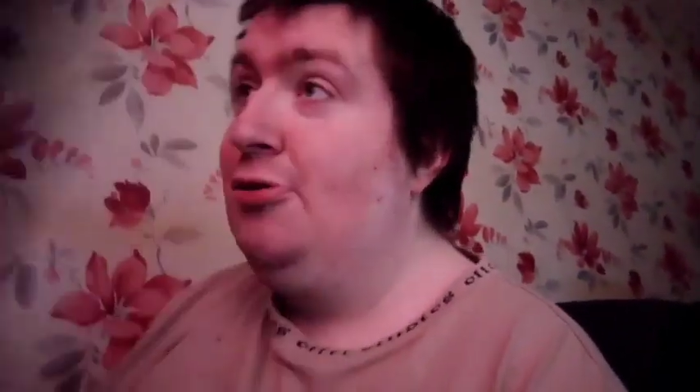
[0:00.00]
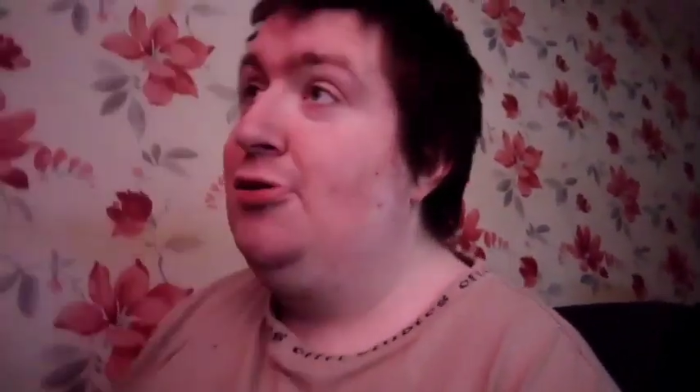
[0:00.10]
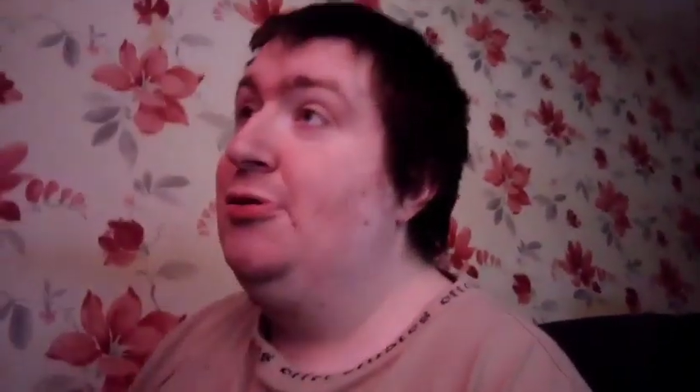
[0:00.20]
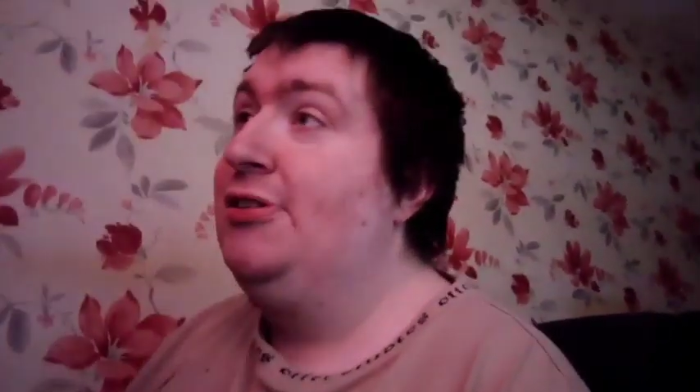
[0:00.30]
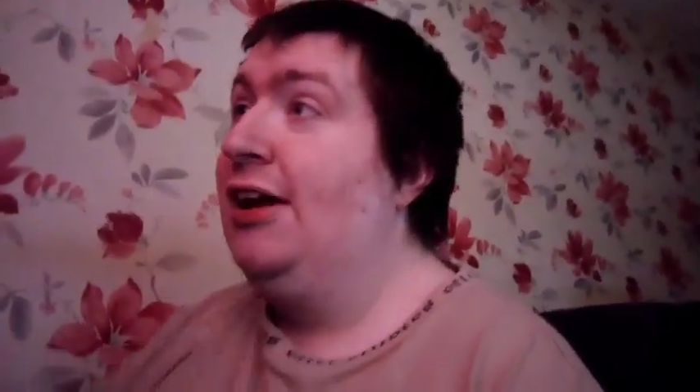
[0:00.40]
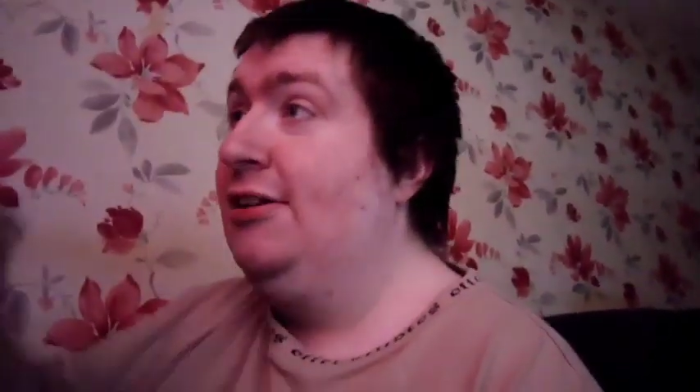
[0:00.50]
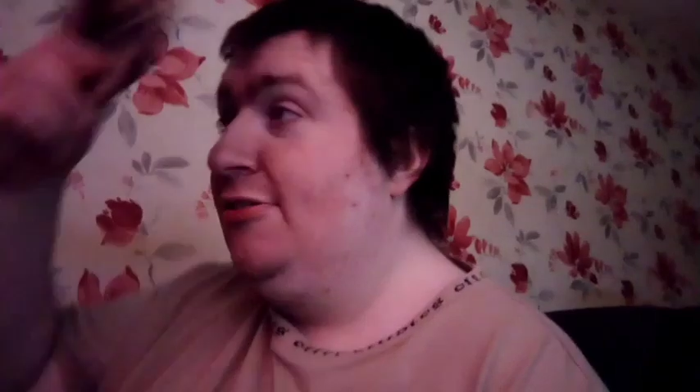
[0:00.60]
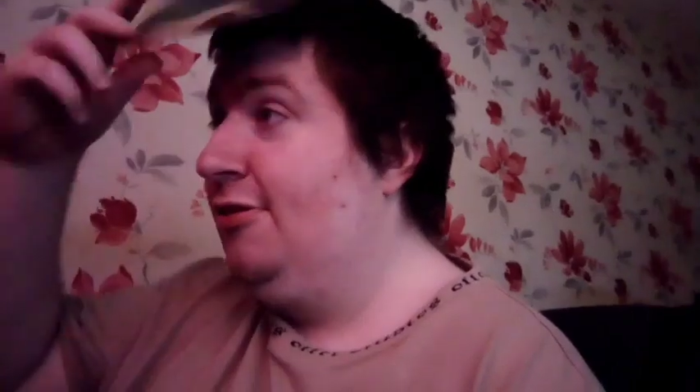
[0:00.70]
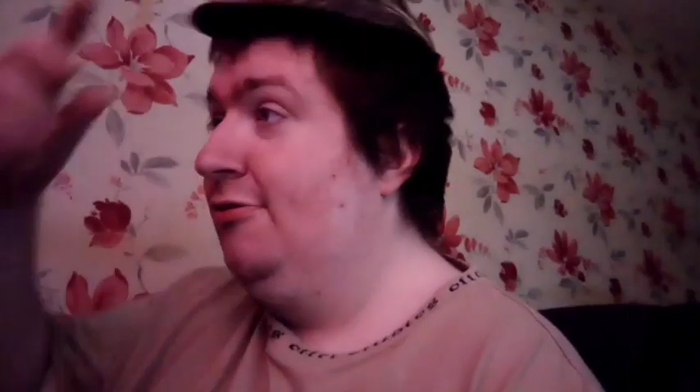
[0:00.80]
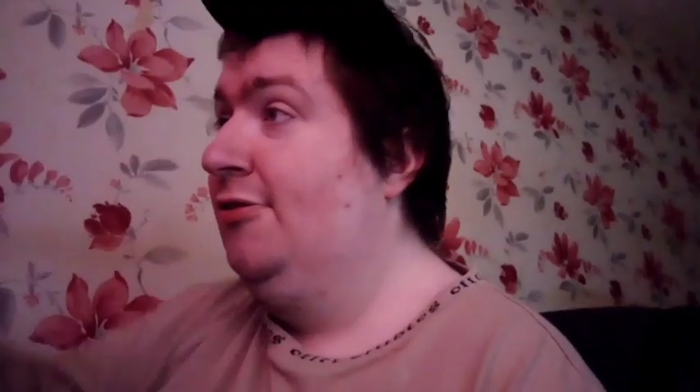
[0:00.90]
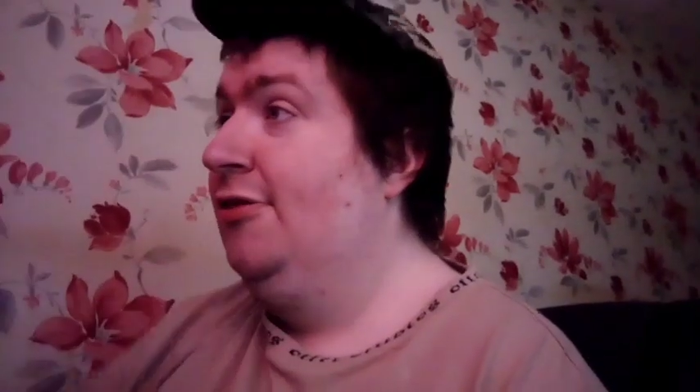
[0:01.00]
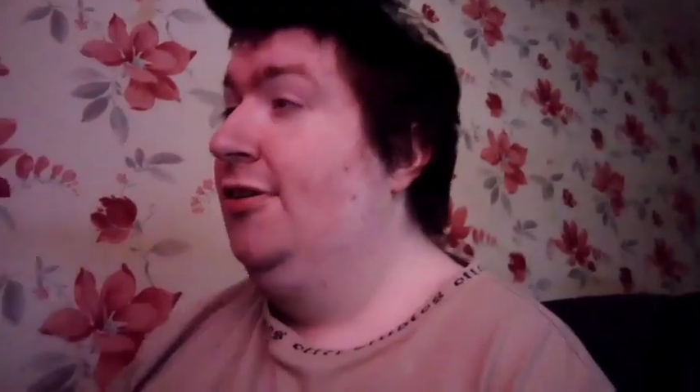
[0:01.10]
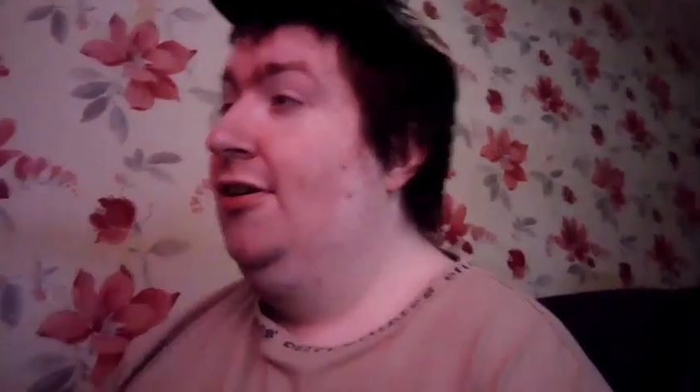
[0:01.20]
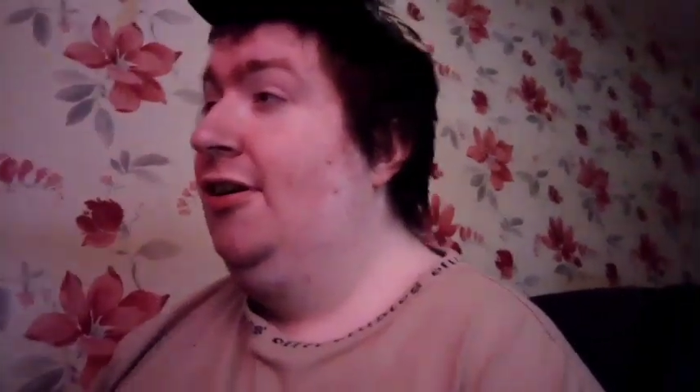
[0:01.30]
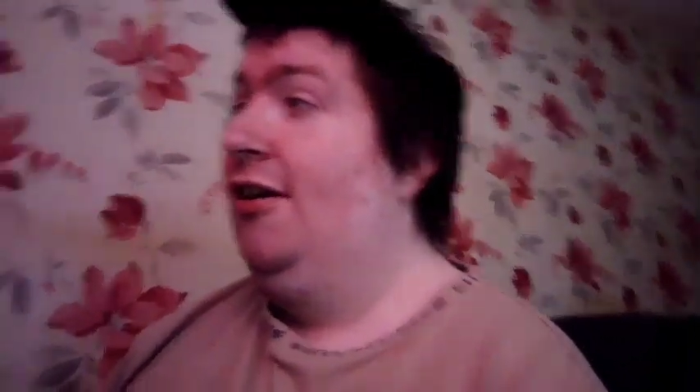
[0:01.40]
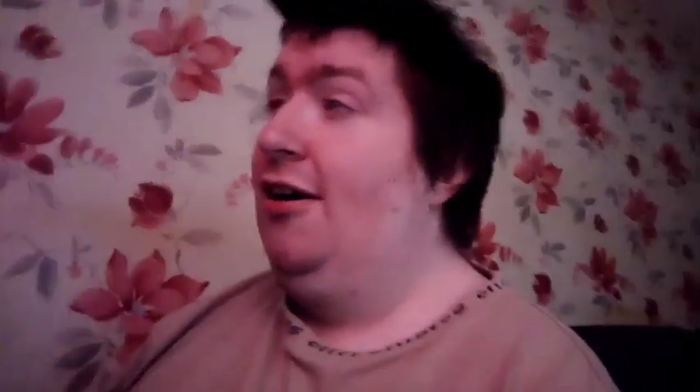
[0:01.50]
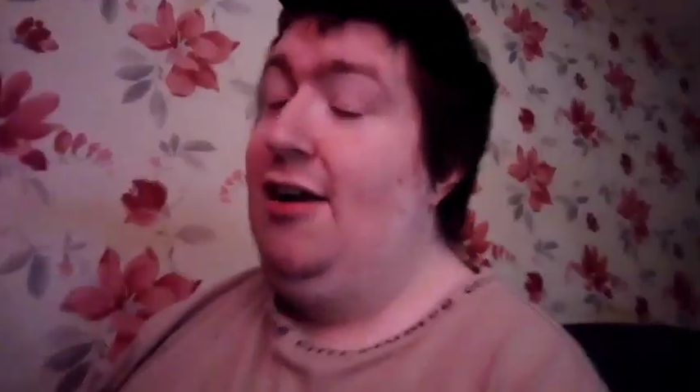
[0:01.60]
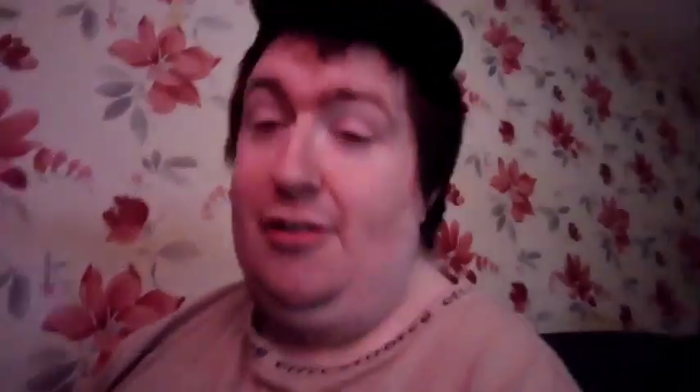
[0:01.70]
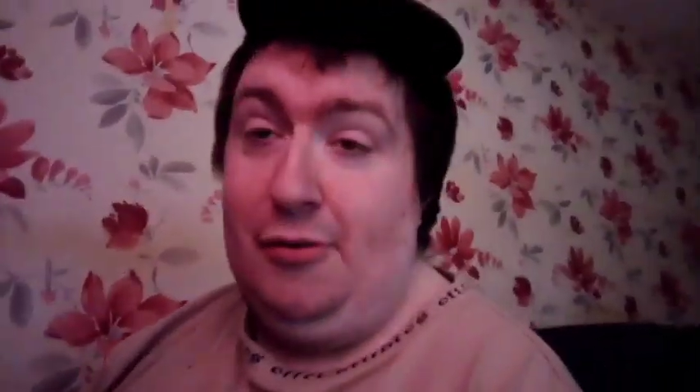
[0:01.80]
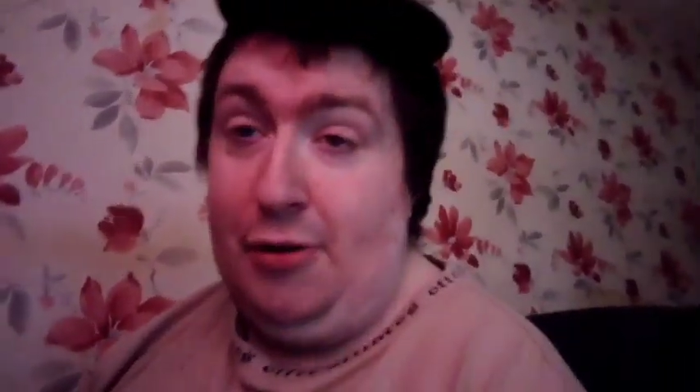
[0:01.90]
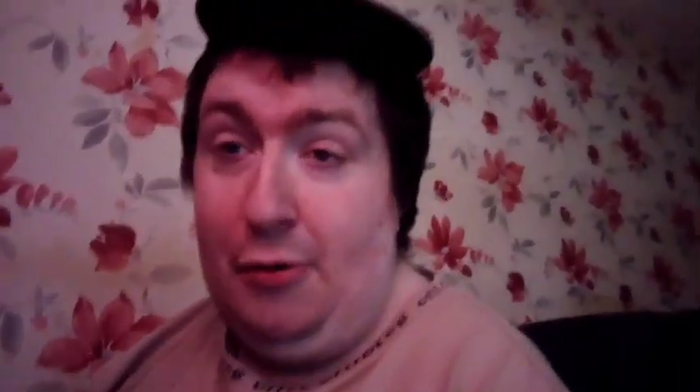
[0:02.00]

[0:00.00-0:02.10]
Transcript: I doing 10 years ago? I don't know.